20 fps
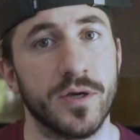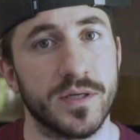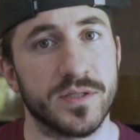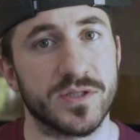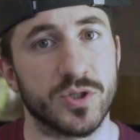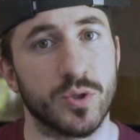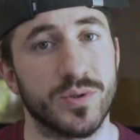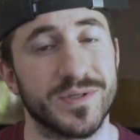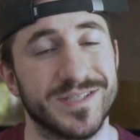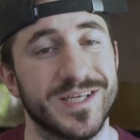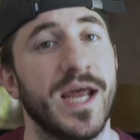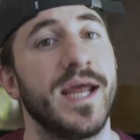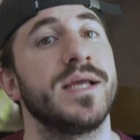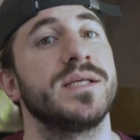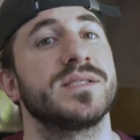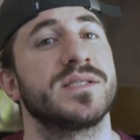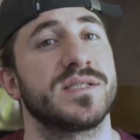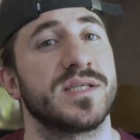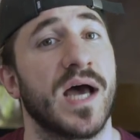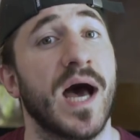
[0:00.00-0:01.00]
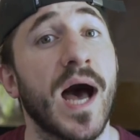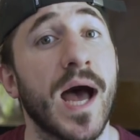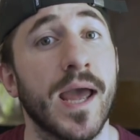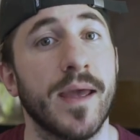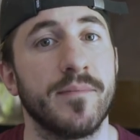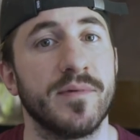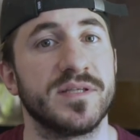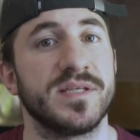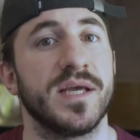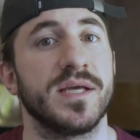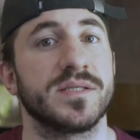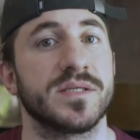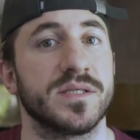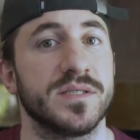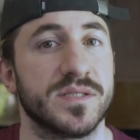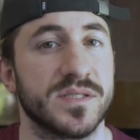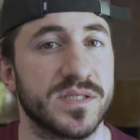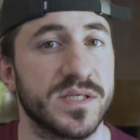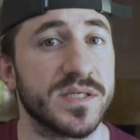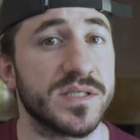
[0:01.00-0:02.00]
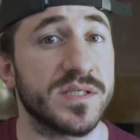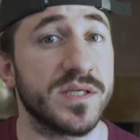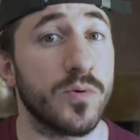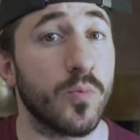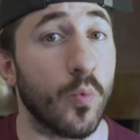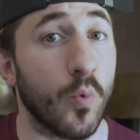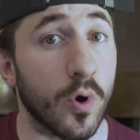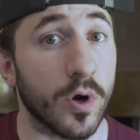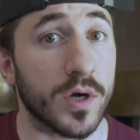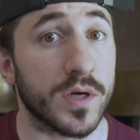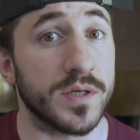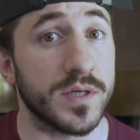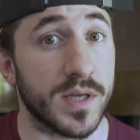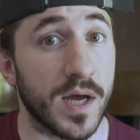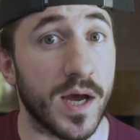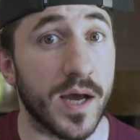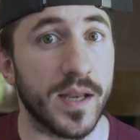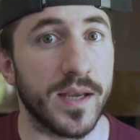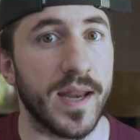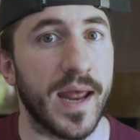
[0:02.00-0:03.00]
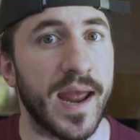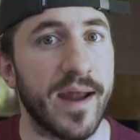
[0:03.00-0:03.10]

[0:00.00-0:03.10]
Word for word: And so it takes time, it takes consistent work done